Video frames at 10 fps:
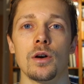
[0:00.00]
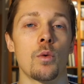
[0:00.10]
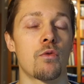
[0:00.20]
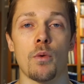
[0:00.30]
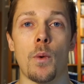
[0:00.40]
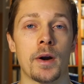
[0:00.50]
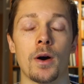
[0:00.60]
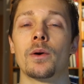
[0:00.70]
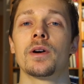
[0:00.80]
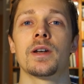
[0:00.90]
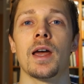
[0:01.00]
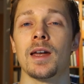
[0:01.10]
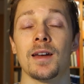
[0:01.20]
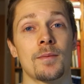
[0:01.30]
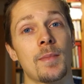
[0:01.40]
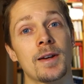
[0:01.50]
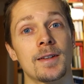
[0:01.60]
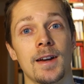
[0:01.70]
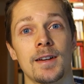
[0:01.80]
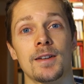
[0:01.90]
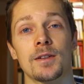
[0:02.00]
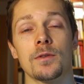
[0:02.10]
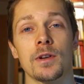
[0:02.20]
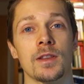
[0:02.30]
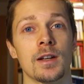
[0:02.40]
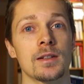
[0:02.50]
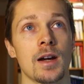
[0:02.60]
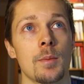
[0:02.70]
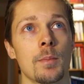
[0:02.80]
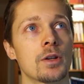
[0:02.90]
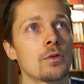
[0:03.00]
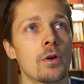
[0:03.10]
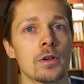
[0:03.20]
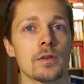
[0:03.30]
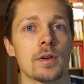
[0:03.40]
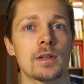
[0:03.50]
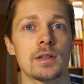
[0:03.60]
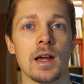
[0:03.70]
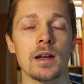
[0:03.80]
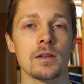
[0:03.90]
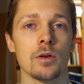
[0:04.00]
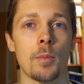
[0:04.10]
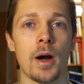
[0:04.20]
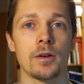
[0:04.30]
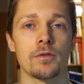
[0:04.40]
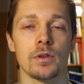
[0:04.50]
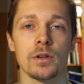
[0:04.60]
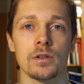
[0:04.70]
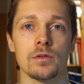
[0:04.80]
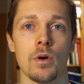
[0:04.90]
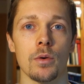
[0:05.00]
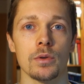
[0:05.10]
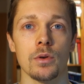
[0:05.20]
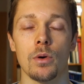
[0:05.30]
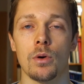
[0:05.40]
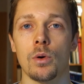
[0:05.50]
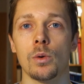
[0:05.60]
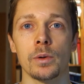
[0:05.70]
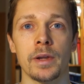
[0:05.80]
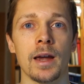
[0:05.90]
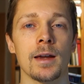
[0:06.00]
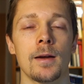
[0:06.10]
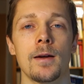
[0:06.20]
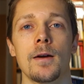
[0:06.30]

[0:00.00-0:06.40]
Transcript: for 1 hour a day and meditating during that time, but you also extend your mindfulness throughout your whole day.